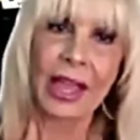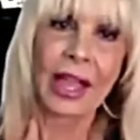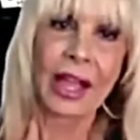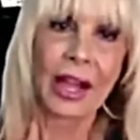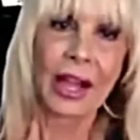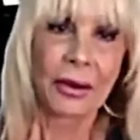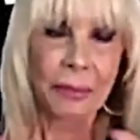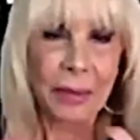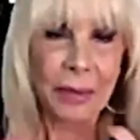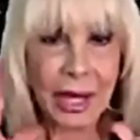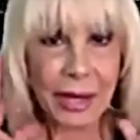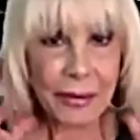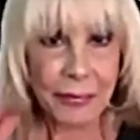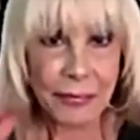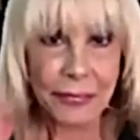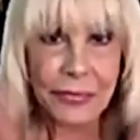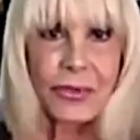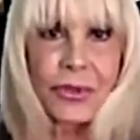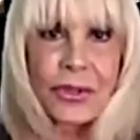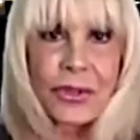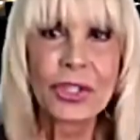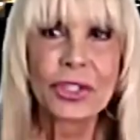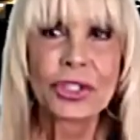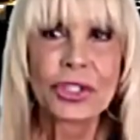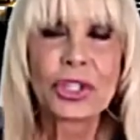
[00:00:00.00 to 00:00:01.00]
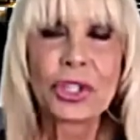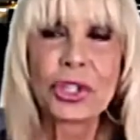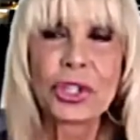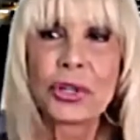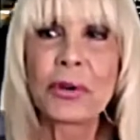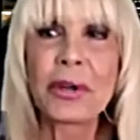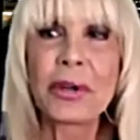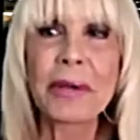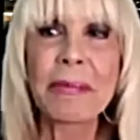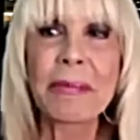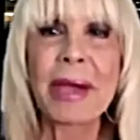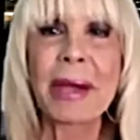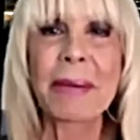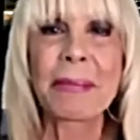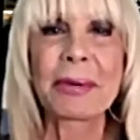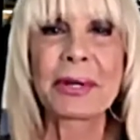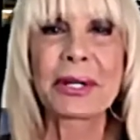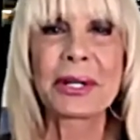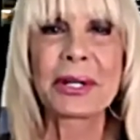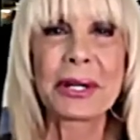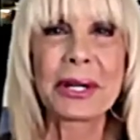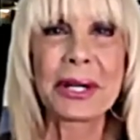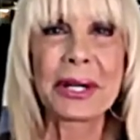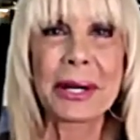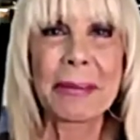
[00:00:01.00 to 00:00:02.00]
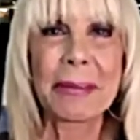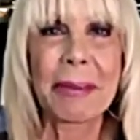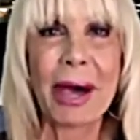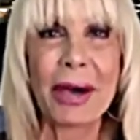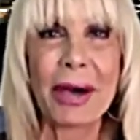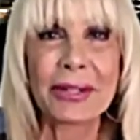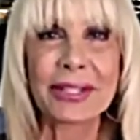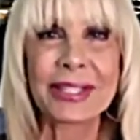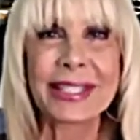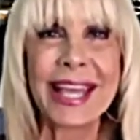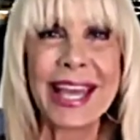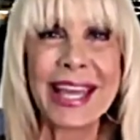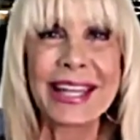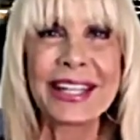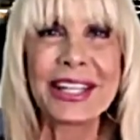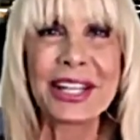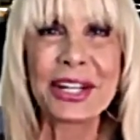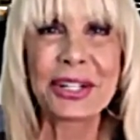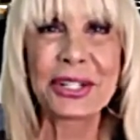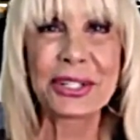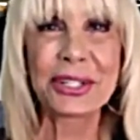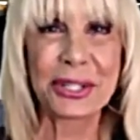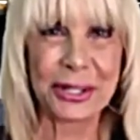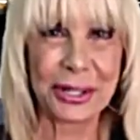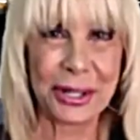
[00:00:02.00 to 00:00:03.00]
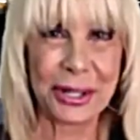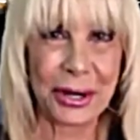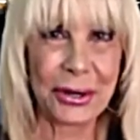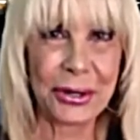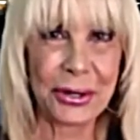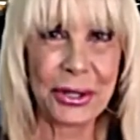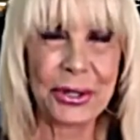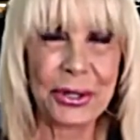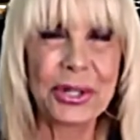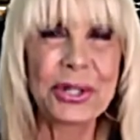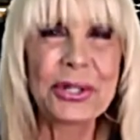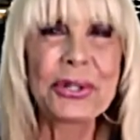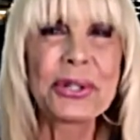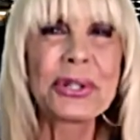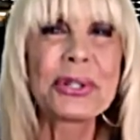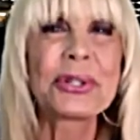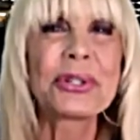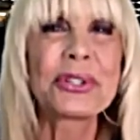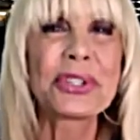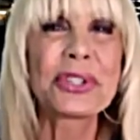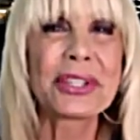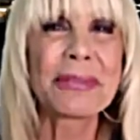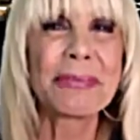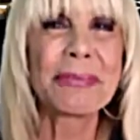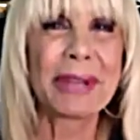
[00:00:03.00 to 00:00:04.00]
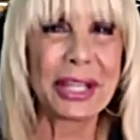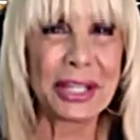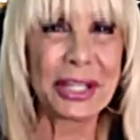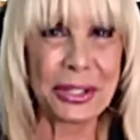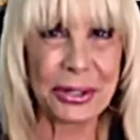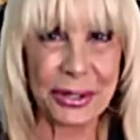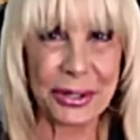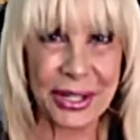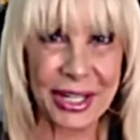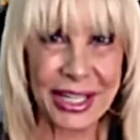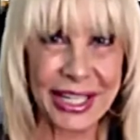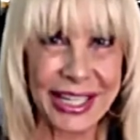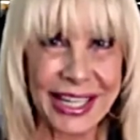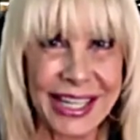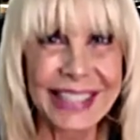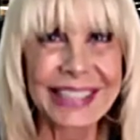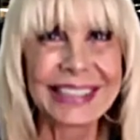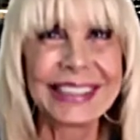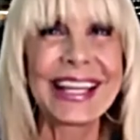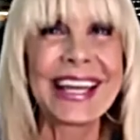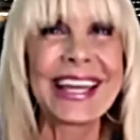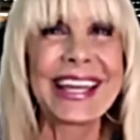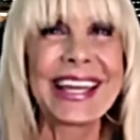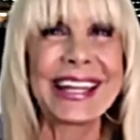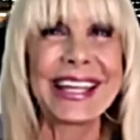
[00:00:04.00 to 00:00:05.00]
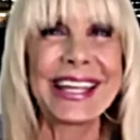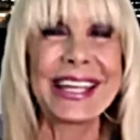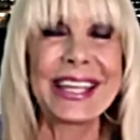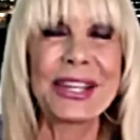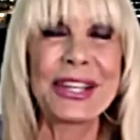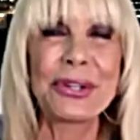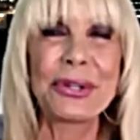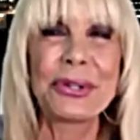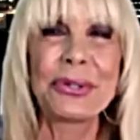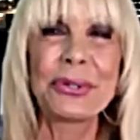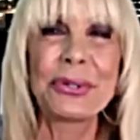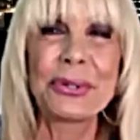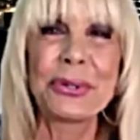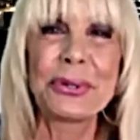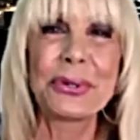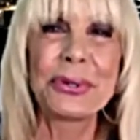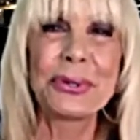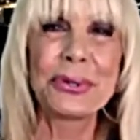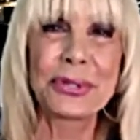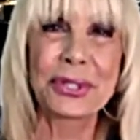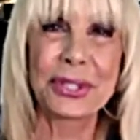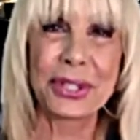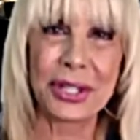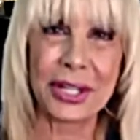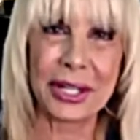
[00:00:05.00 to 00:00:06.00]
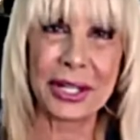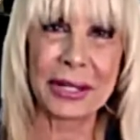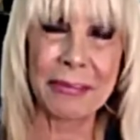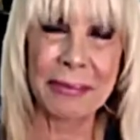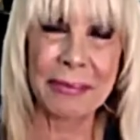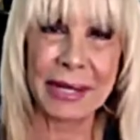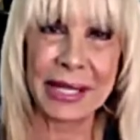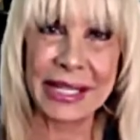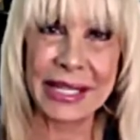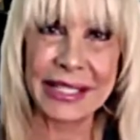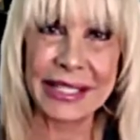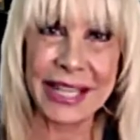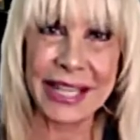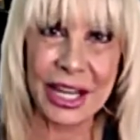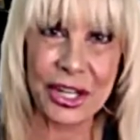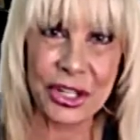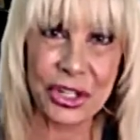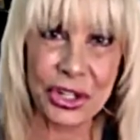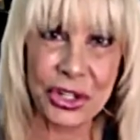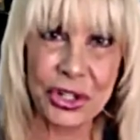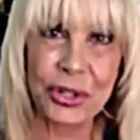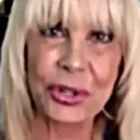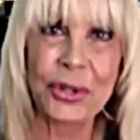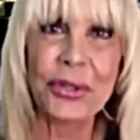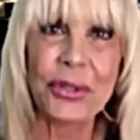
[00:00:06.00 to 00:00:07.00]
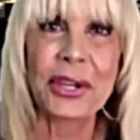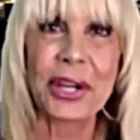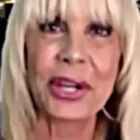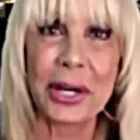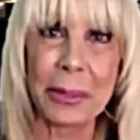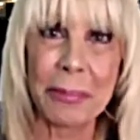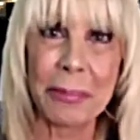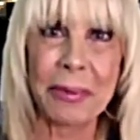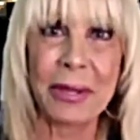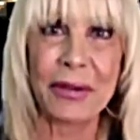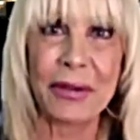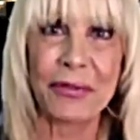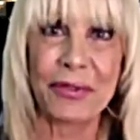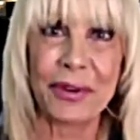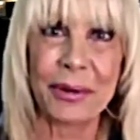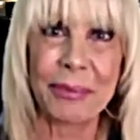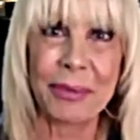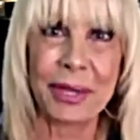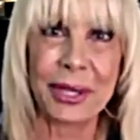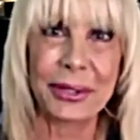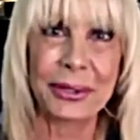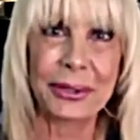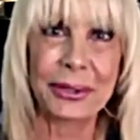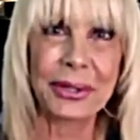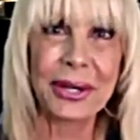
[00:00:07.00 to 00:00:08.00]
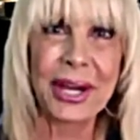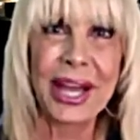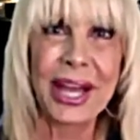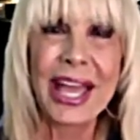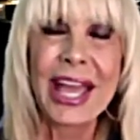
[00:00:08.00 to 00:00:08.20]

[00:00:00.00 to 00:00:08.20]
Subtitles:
Well, do you remember about 10 years ago, you introduced me to a young lady who took meditational therapy from you.